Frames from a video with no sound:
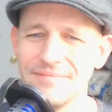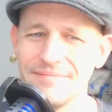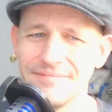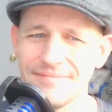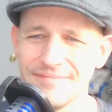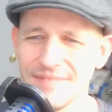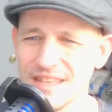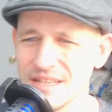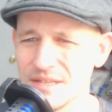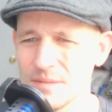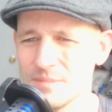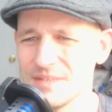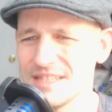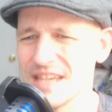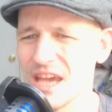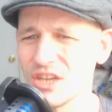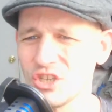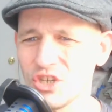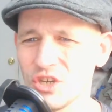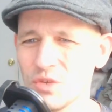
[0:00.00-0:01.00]
this
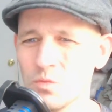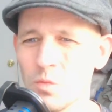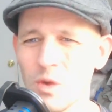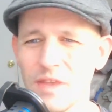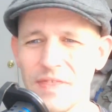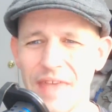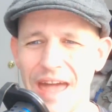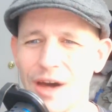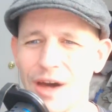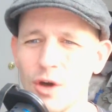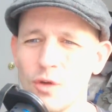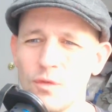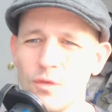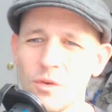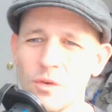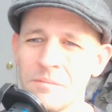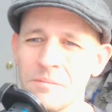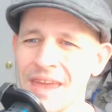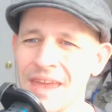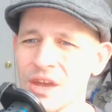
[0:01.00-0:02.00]
obsession with
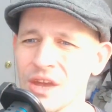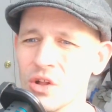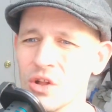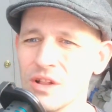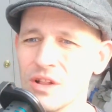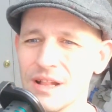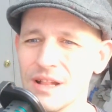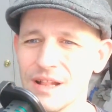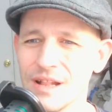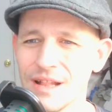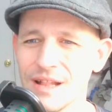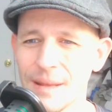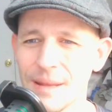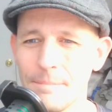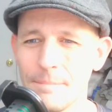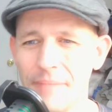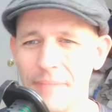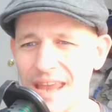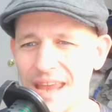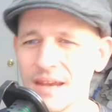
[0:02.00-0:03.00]
alpha male,
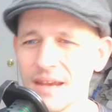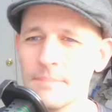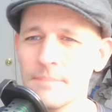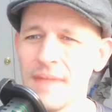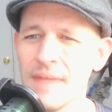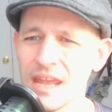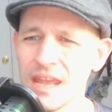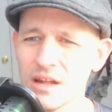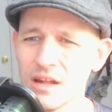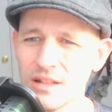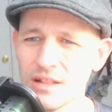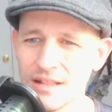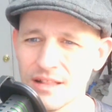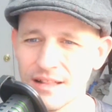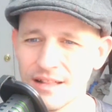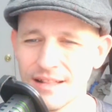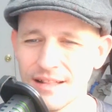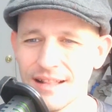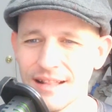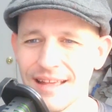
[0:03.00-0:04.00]
beta male
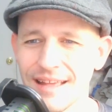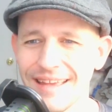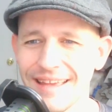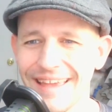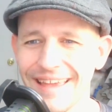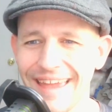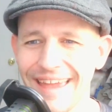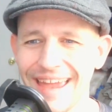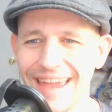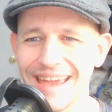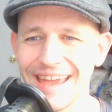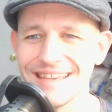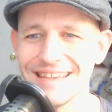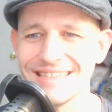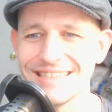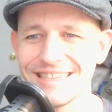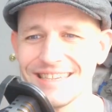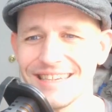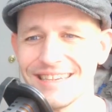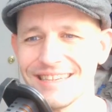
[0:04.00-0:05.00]

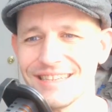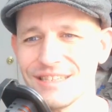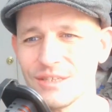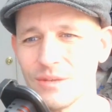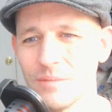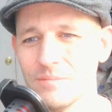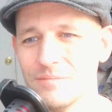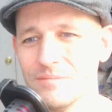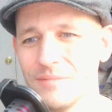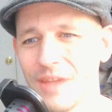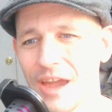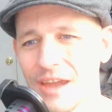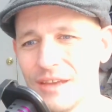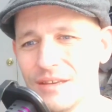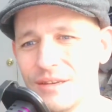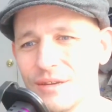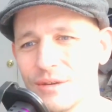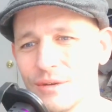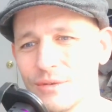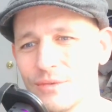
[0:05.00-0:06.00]
as some
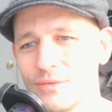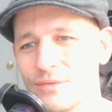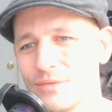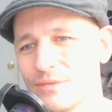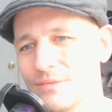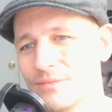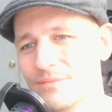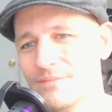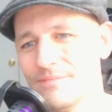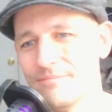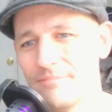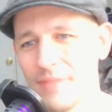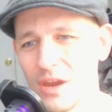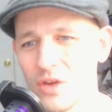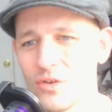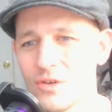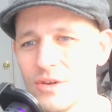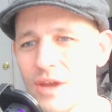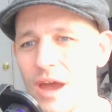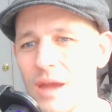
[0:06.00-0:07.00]
kind of
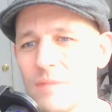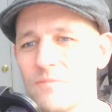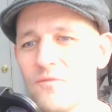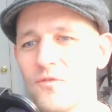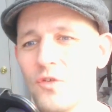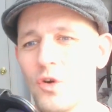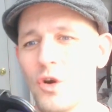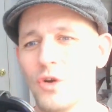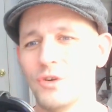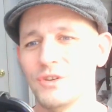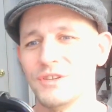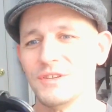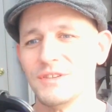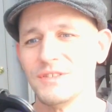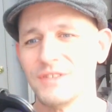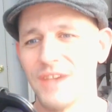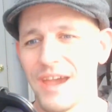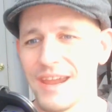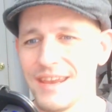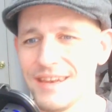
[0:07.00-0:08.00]
paradigm for our
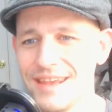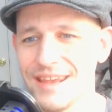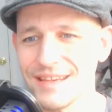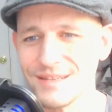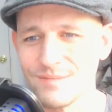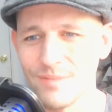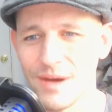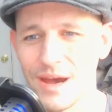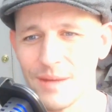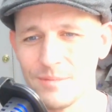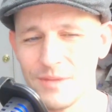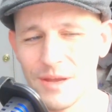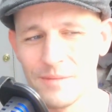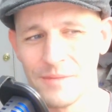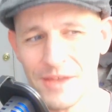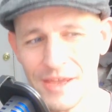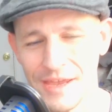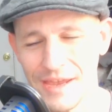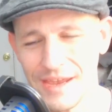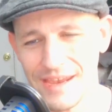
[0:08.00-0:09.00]
society has popped
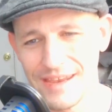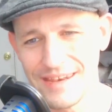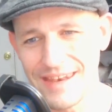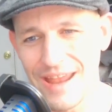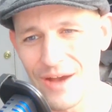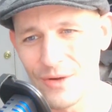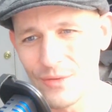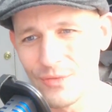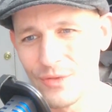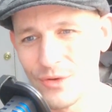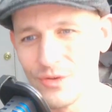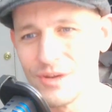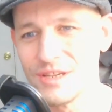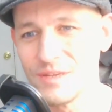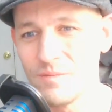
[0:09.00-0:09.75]
up. Now there is a